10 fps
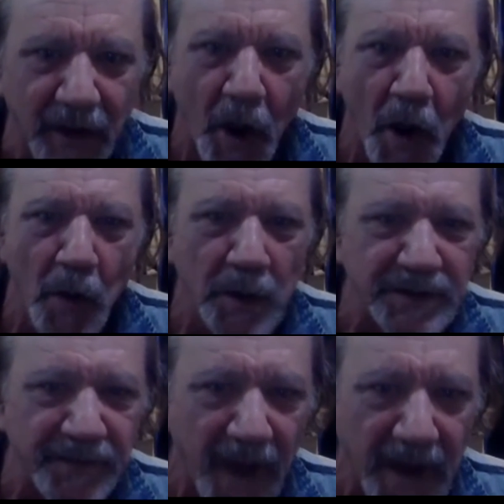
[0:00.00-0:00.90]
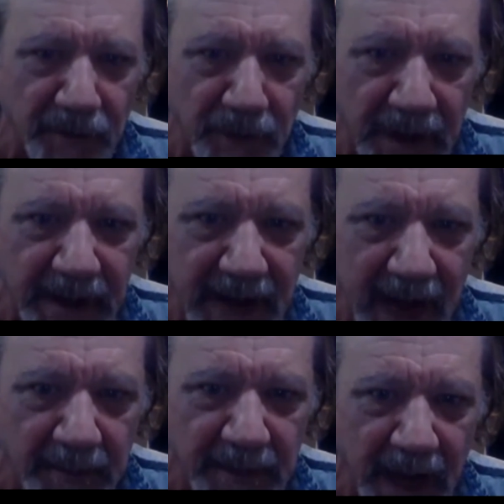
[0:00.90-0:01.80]
always find really
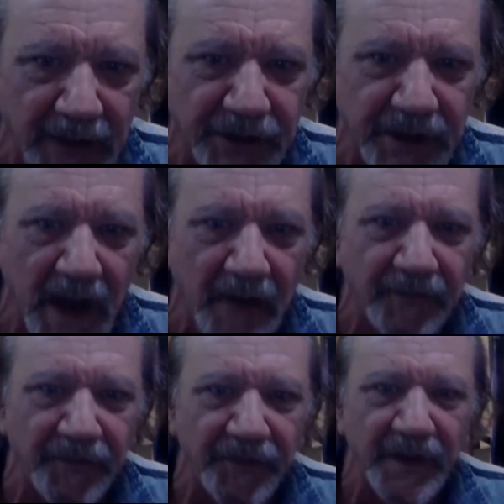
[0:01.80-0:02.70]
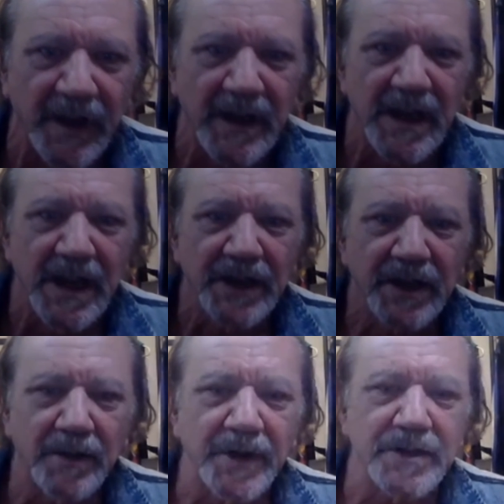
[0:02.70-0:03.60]
top-notch stuff.
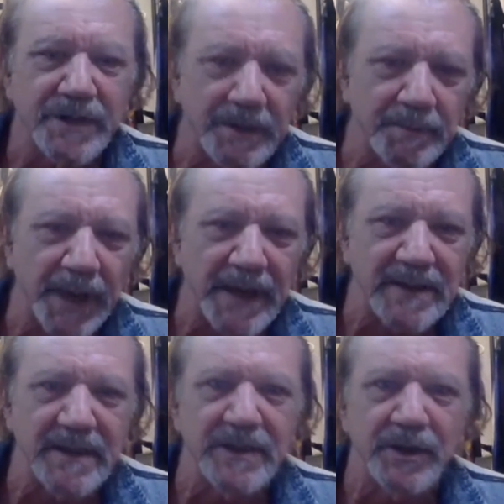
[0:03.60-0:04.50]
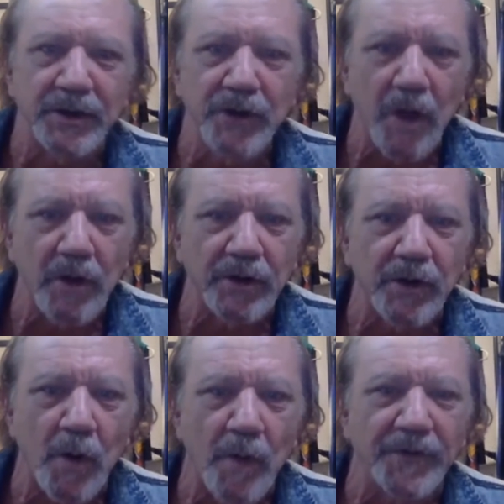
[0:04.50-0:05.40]
There's certain places you're
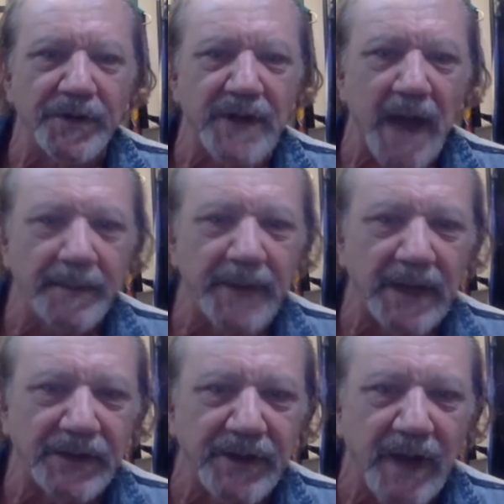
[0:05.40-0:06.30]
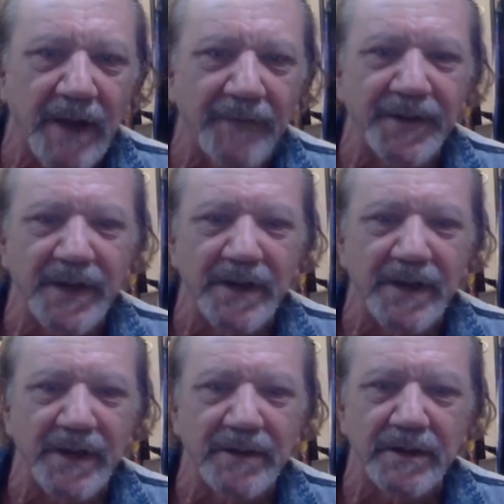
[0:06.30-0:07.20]
going for top-notch stuff, and then
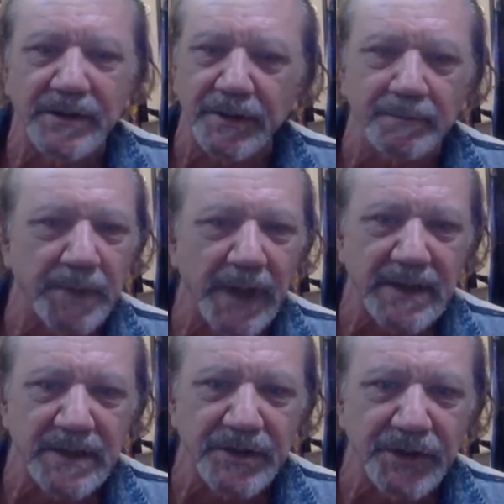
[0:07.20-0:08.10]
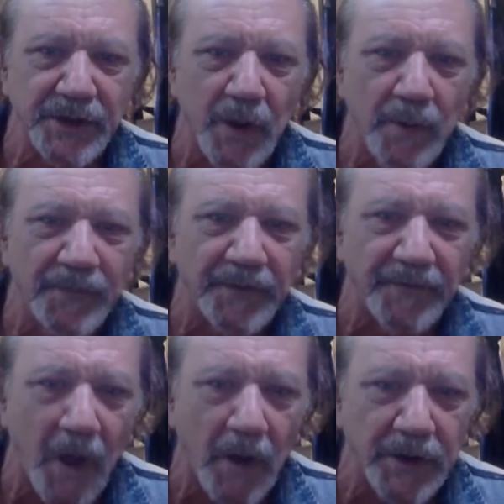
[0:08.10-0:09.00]
there's certain places you're going for
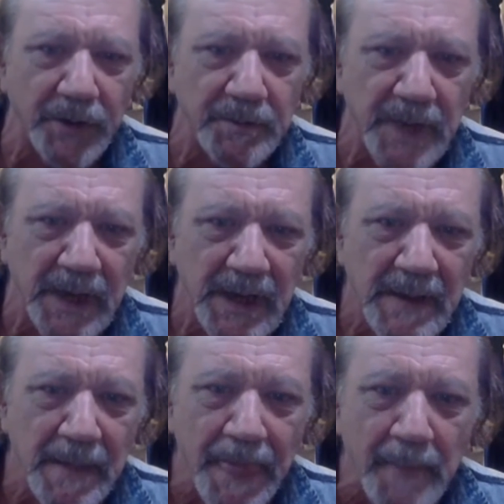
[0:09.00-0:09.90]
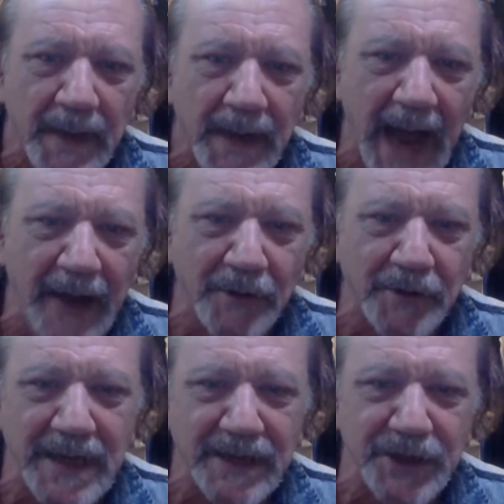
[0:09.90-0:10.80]
volume. But I don't
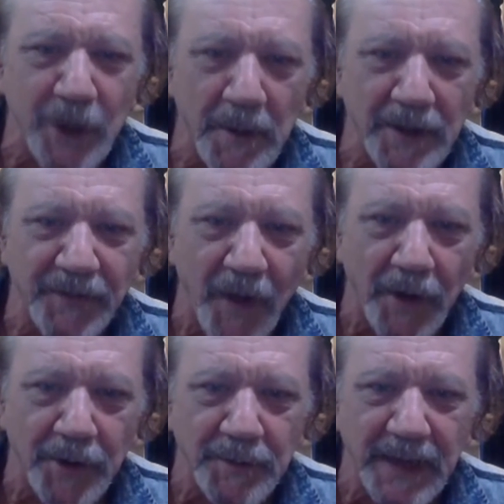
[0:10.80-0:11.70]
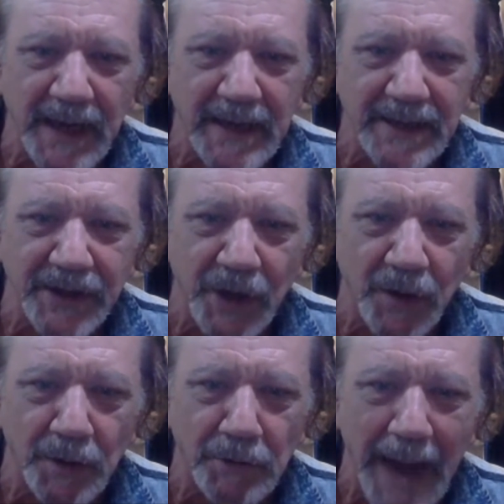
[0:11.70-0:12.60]
need so much volume that I need to go to
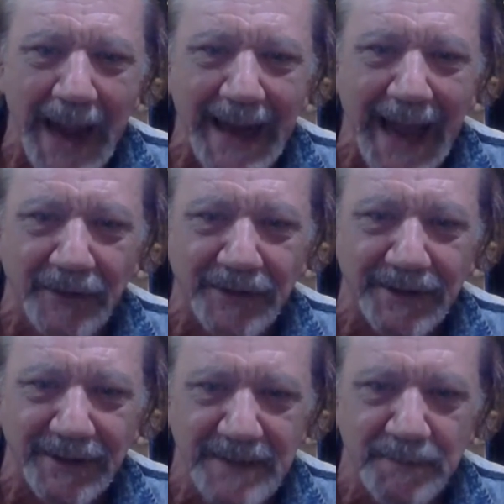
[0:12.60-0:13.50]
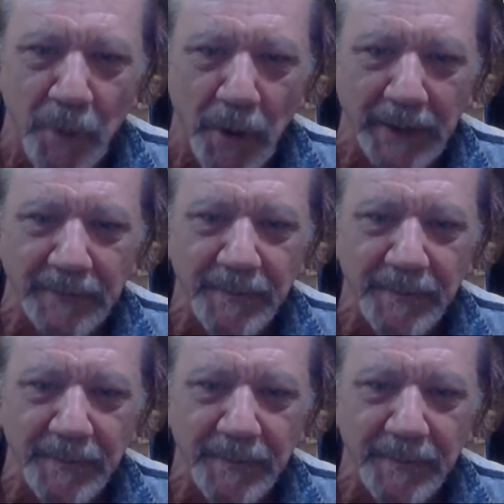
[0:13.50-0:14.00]
a rag house at this point.